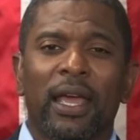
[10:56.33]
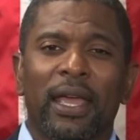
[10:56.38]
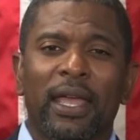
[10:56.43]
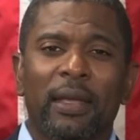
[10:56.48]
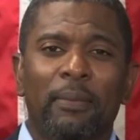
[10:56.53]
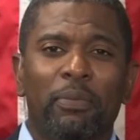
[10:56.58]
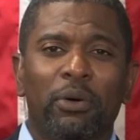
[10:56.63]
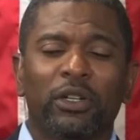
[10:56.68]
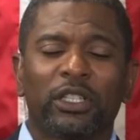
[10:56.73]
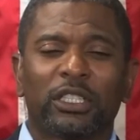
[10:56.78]

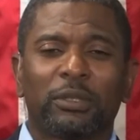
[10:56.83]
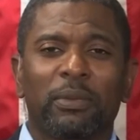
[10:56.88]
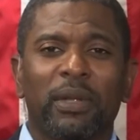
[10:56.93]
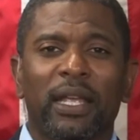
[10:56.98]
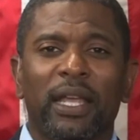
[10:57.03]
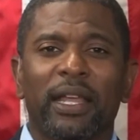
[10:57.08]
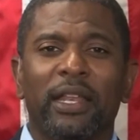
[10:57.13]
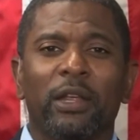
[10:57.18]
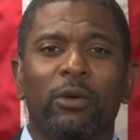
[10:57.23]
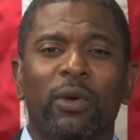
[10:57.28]
he pushed
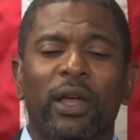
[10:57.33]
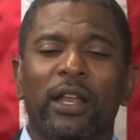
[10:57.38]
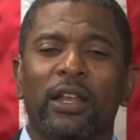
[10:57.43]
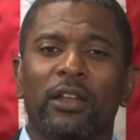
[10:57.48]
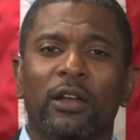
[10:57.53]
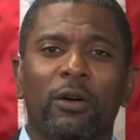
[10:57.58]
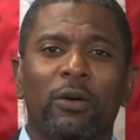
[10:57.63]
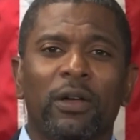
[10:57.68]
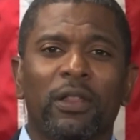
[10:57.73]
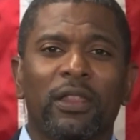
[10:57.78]
me anyway,
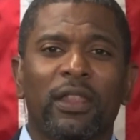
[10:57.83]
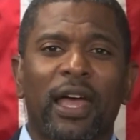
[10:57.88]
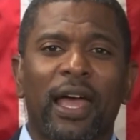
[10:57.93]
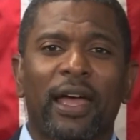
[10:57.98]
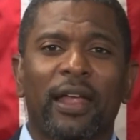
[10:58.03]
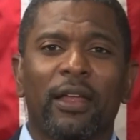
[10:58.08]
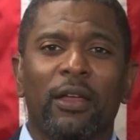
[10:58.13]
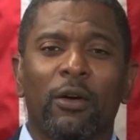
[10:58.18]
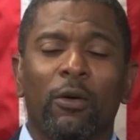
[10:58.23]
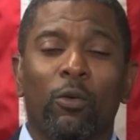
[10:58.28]
knowing
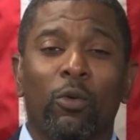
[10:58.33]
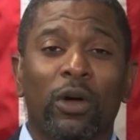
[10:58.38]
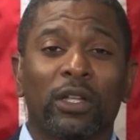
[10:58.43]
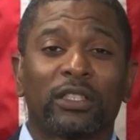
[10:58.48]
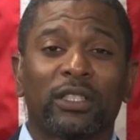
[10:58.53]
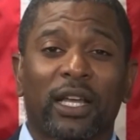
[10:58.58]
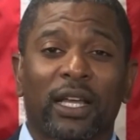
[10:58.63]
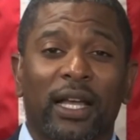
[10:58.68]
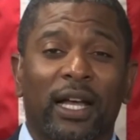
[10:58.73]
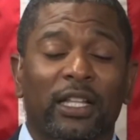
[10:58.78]
that
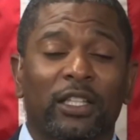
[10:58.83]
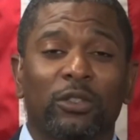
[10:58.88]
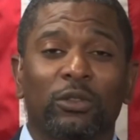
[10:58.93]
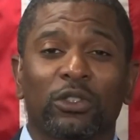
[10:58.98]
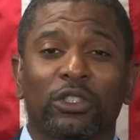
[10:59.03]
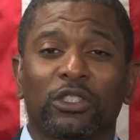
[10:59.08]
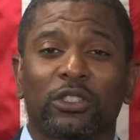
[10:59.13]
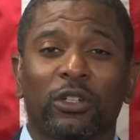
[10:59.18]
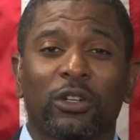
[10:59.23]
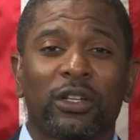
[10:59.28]
once I got
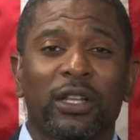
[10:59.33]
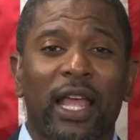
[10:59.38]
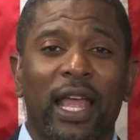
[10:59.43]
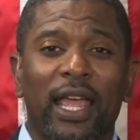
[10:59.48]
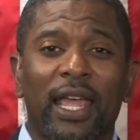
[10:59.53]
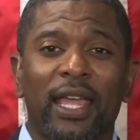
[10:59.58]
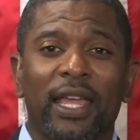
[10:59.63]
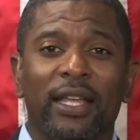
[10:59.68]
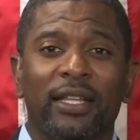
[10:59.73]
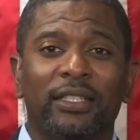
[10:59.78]
to a certain
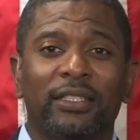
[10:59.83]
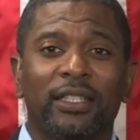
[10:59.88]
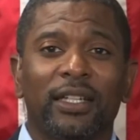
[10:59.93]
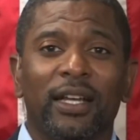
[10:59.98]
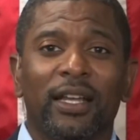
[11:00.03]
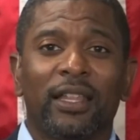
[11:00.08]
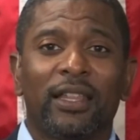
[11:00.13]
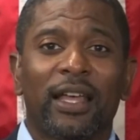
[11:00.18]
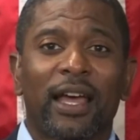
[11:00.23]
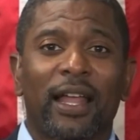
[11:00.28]
age,
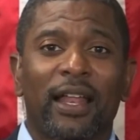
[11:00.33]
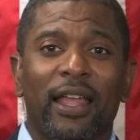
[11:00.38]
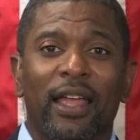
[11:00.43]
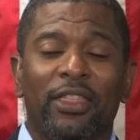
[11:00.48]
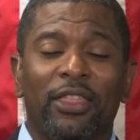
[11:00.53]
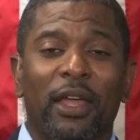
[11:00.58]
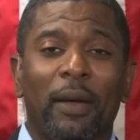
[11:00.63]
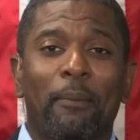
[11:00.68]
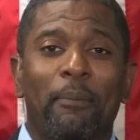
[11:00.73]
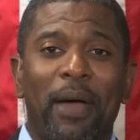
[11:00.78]
that
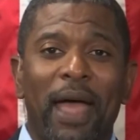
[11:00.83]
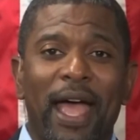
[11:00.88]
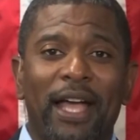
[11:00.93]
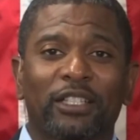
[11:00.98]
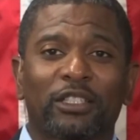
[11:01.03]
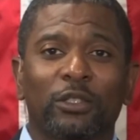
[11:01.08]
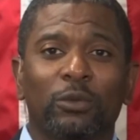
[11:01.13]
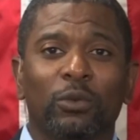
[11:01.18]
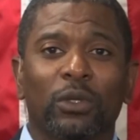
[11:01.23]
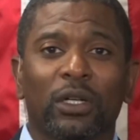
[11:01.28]
that
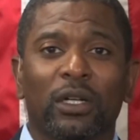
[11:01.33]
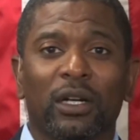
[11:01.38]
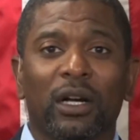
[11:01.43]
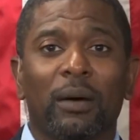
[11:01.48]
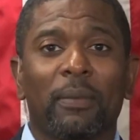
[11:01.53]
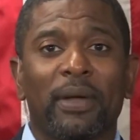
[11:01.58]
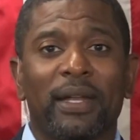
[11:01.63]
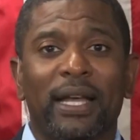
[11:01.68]
passion would come.